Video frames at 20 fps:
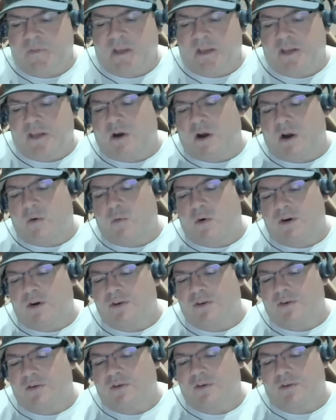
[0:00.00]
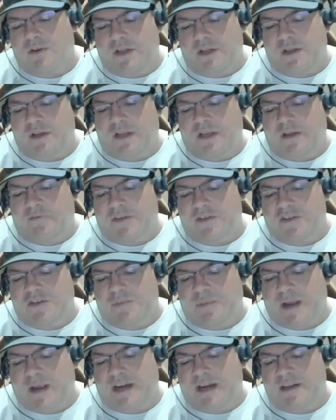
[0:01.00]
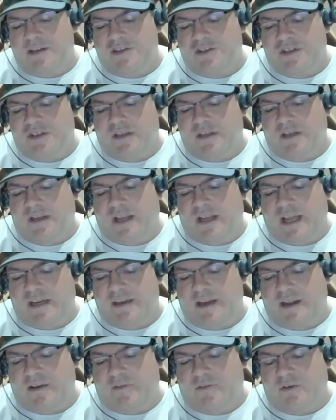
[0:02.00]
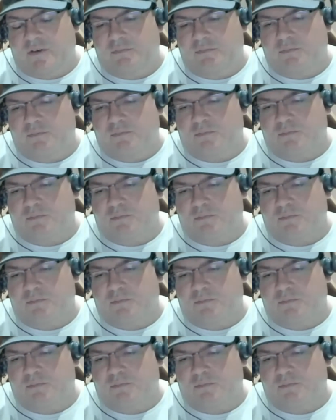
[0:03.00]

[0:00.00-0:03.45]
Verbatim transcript: you know, I wonder if the Spanish had never